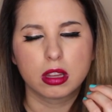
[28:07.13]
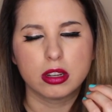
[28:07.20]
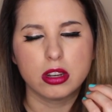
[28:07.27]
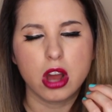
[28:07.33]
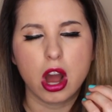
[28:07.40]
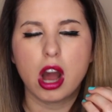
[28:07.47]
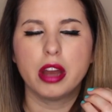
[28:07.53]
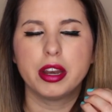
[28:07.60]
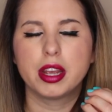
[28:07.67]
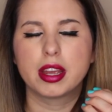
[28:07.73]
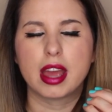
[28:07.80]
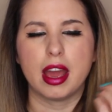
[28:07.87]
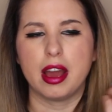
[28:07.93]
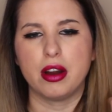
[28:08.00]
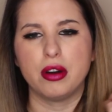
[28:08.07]

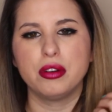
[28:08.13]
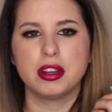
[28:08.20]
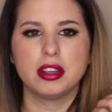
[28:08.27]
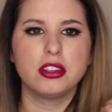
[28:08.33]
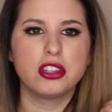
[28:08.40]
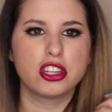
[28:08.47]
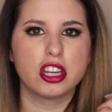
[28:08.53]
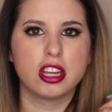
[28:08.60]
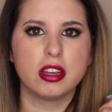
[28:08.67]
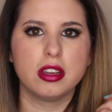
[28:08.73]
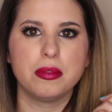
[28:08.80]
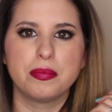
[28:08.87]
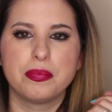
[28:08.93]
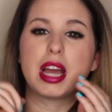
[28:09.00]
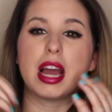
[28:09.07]
nodding out and
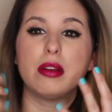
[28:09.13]
shit.